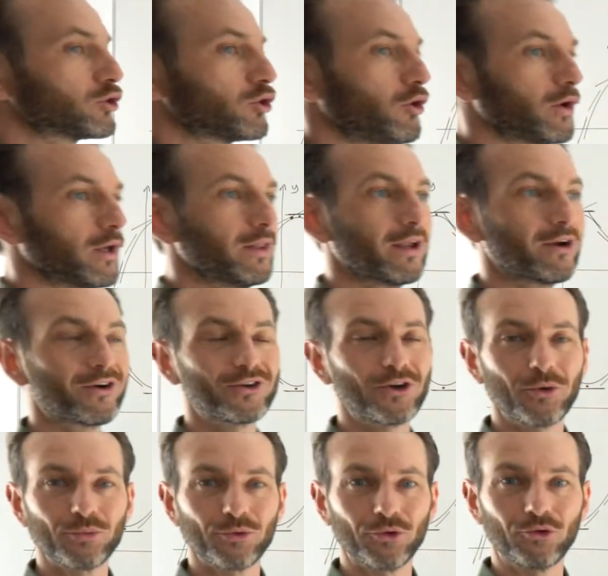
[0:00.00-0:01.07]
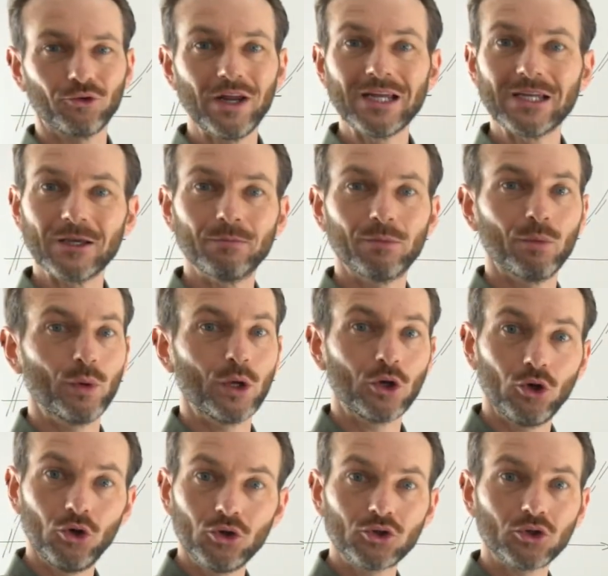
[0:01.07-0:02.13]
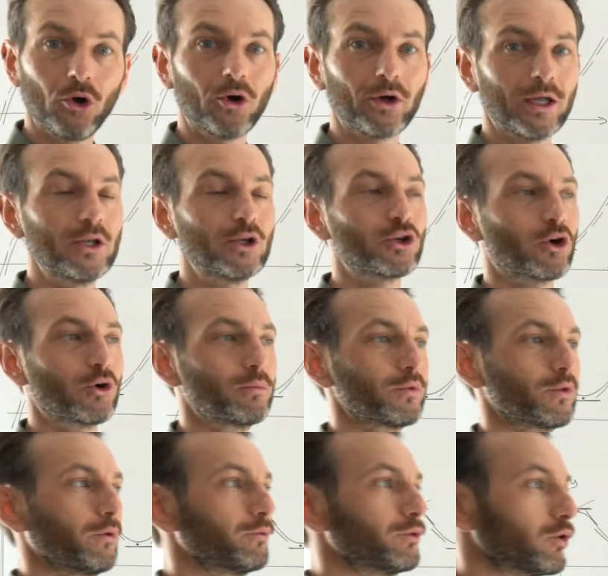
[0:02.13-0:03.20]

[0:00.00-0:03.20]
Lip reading: talking there in terms of gradient, but we could talk in terms of